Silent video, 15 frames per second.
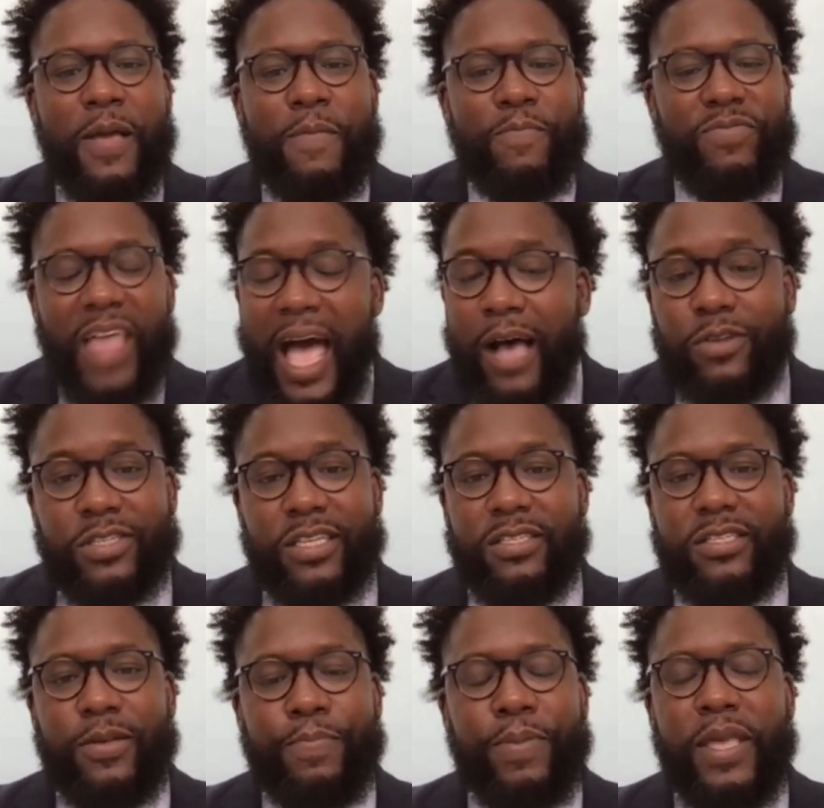thousands
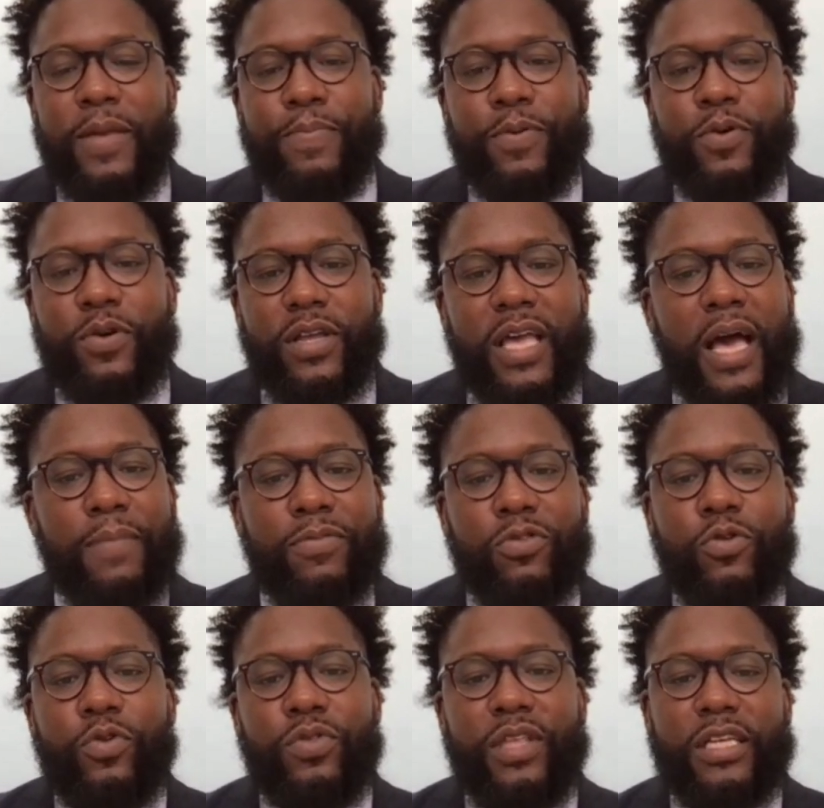of people come
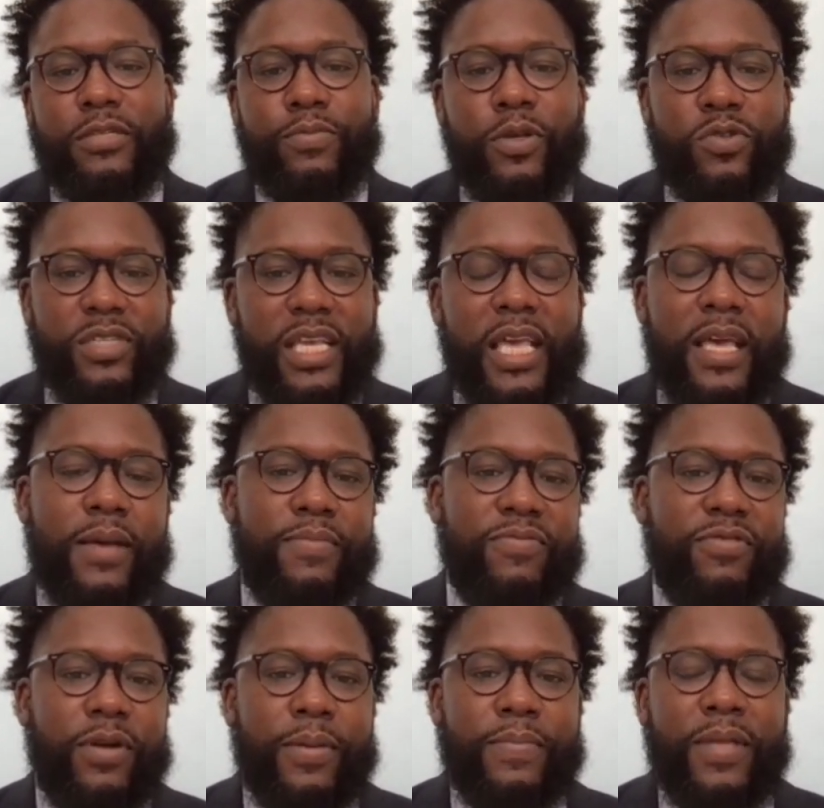through this museum,
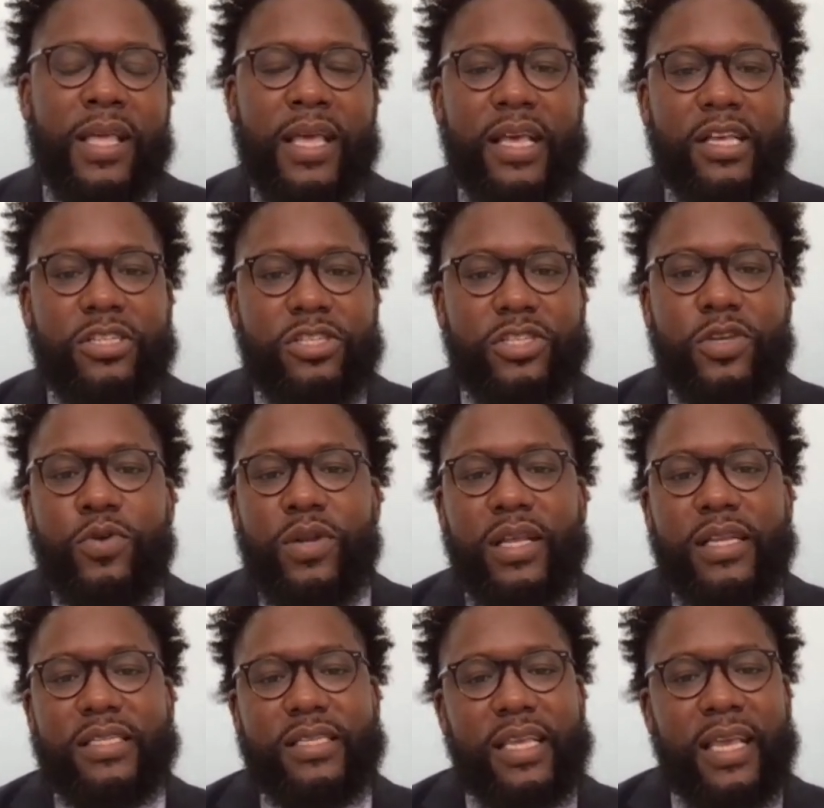from
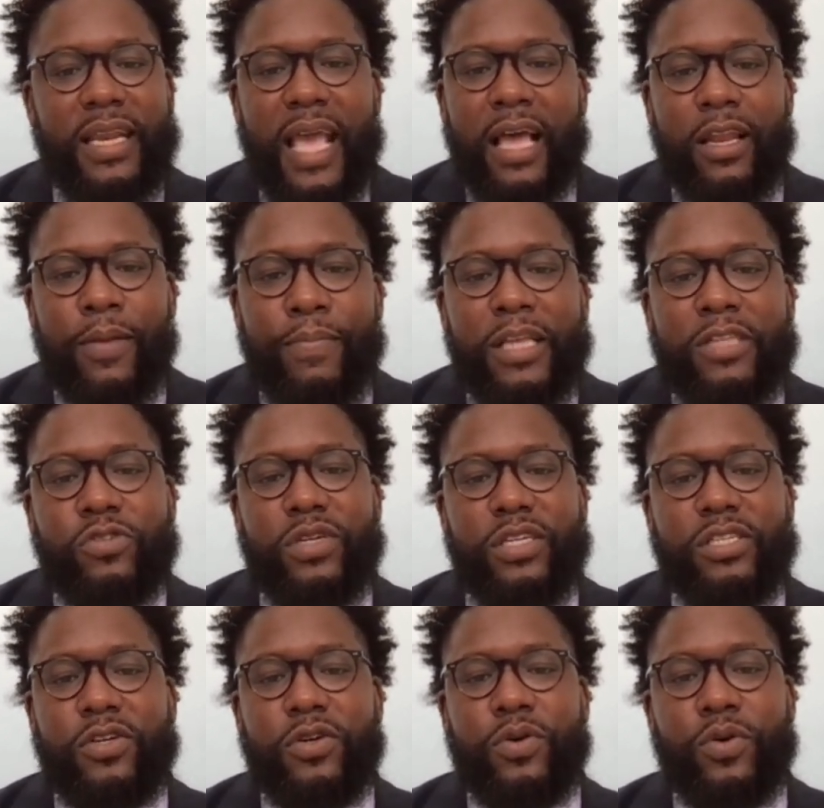students in elementary
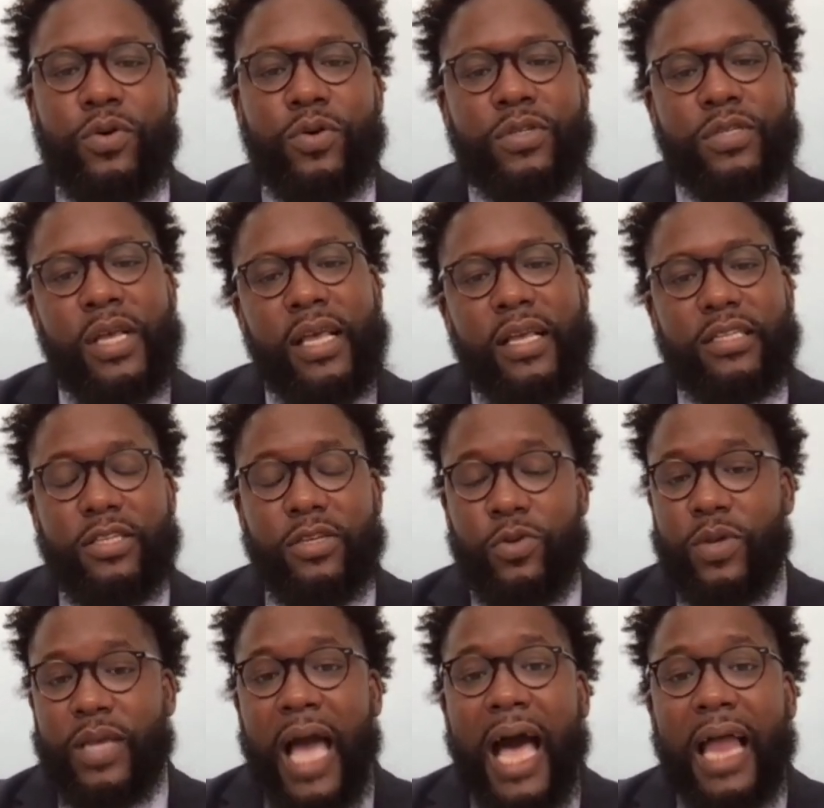school to
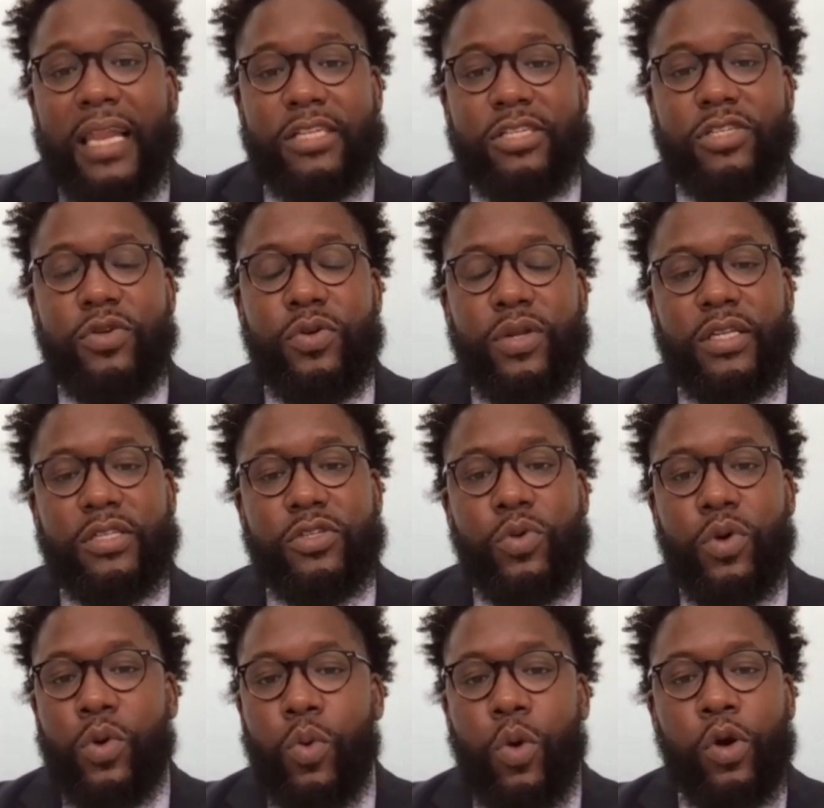college students who
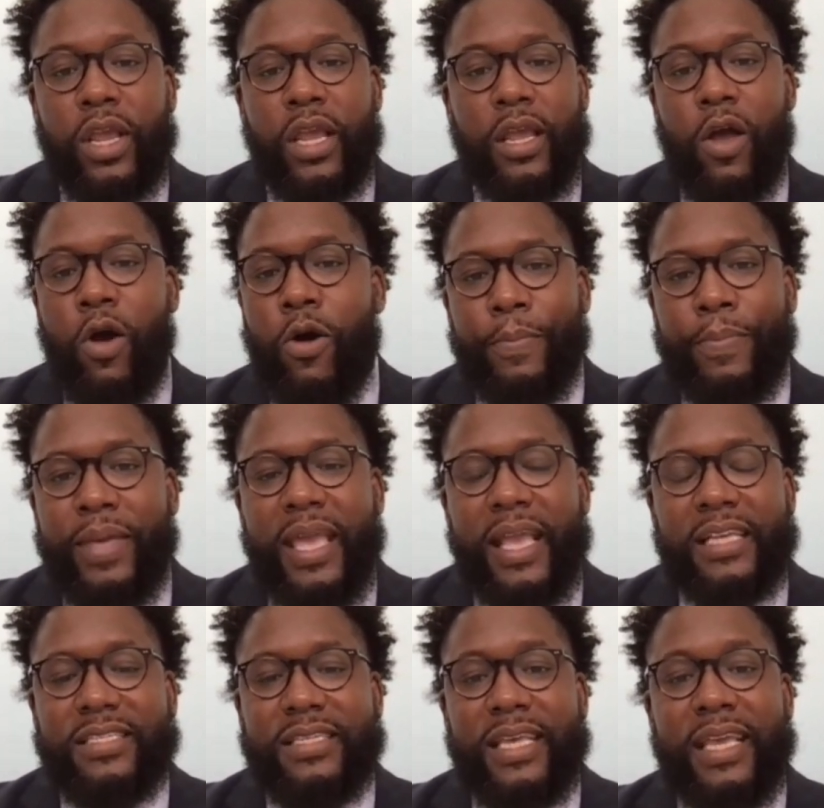are working on
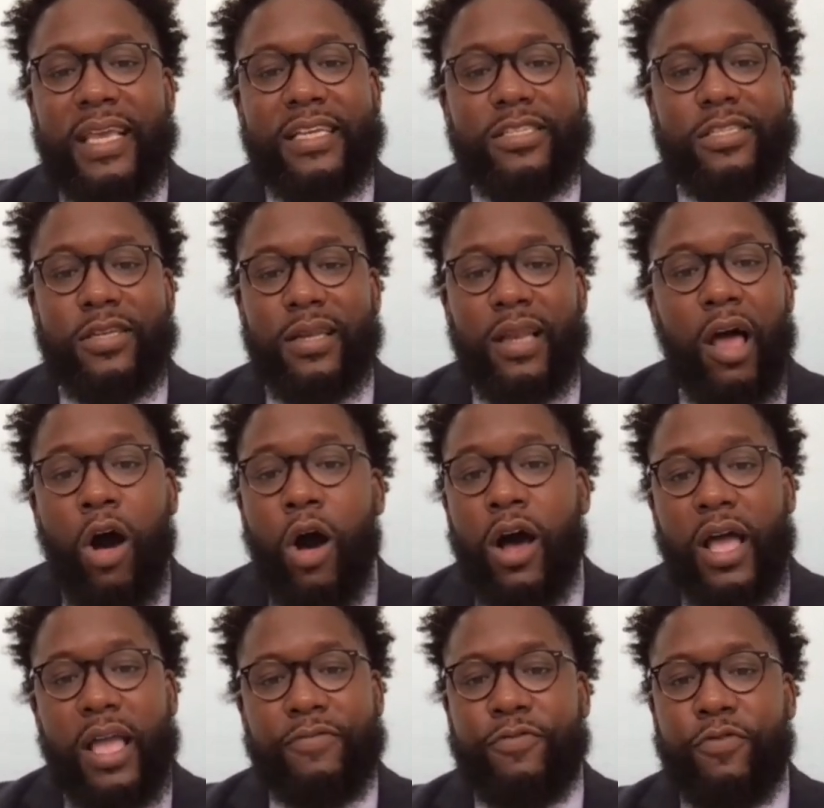PhDs to law
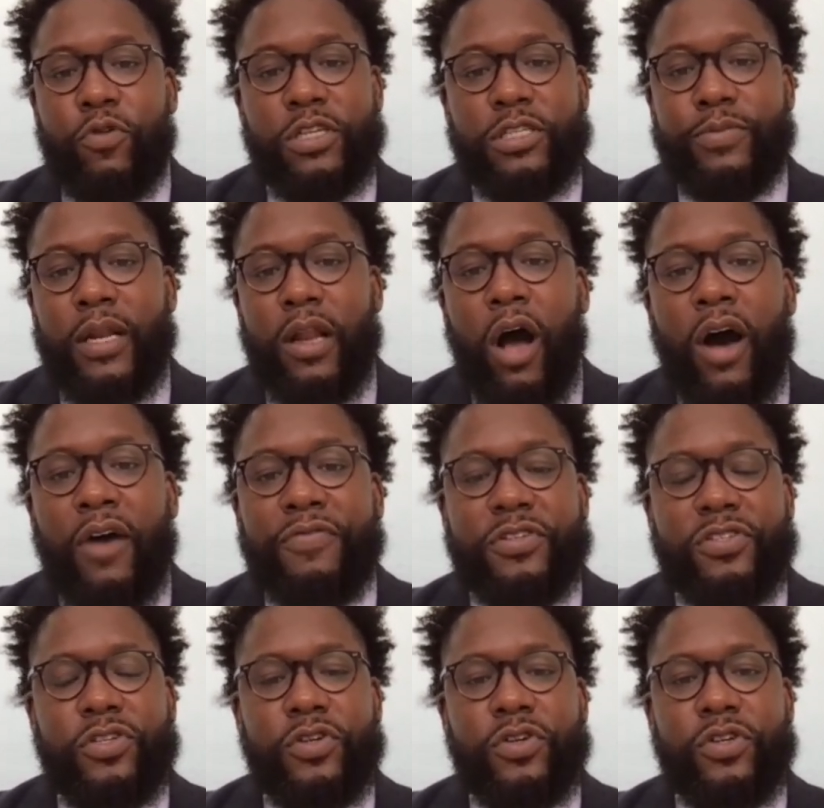enforcement
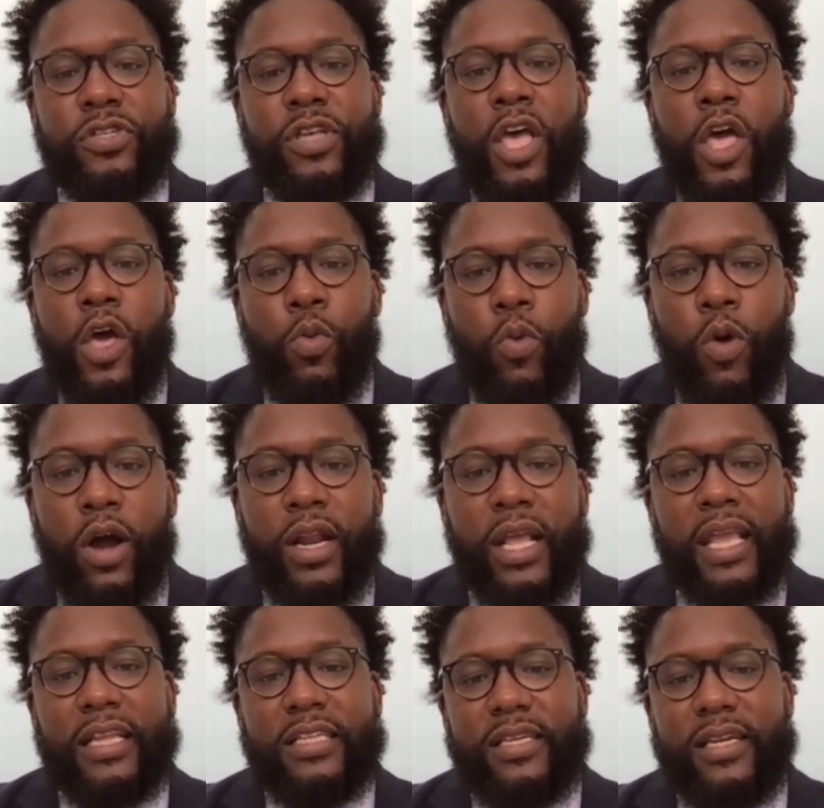officers
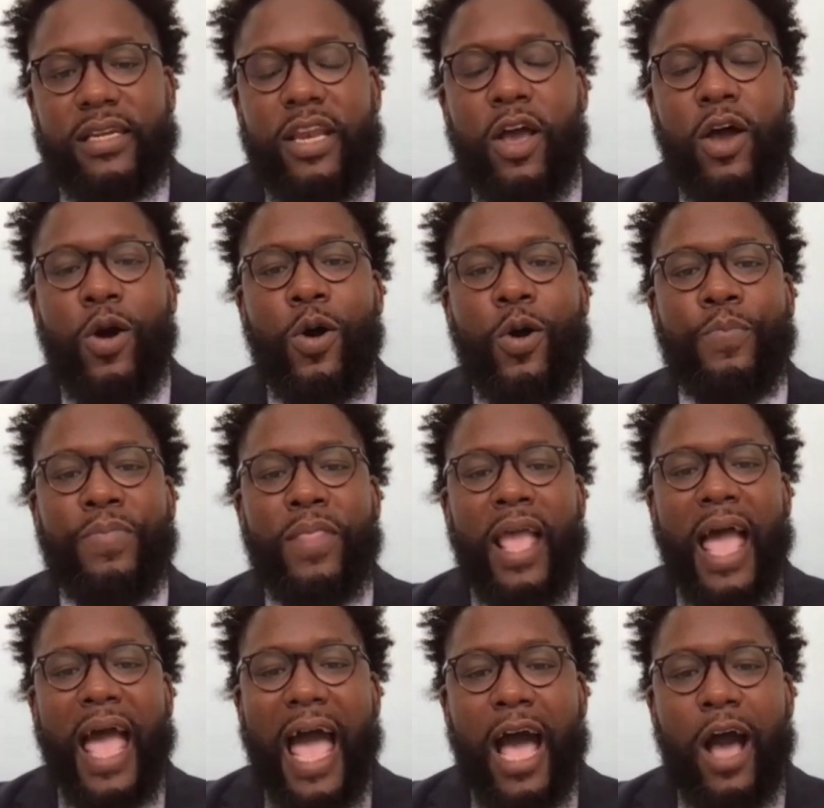wanting to know
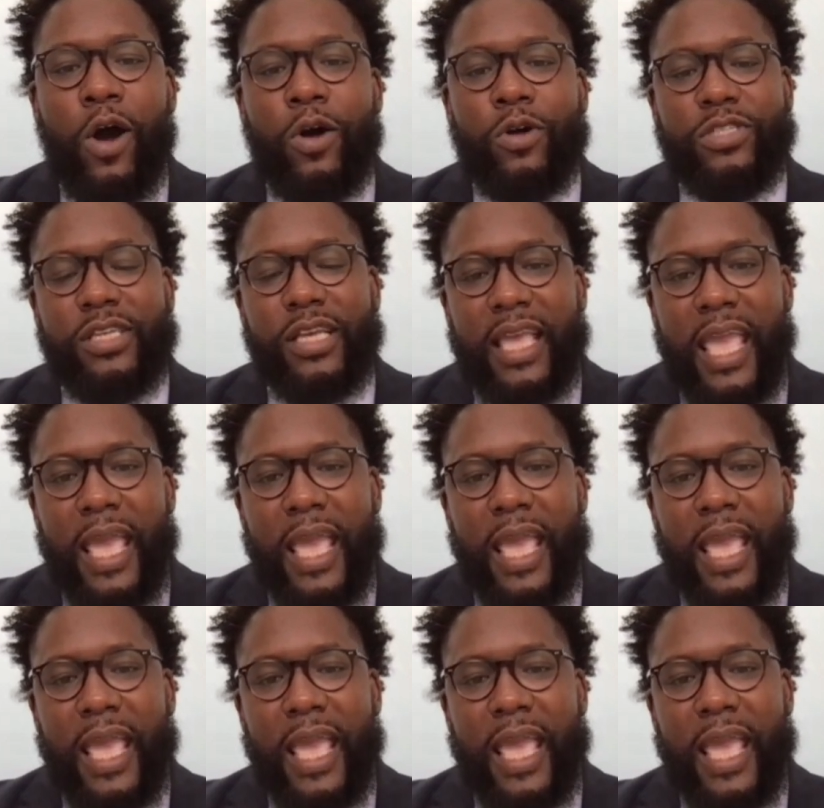how to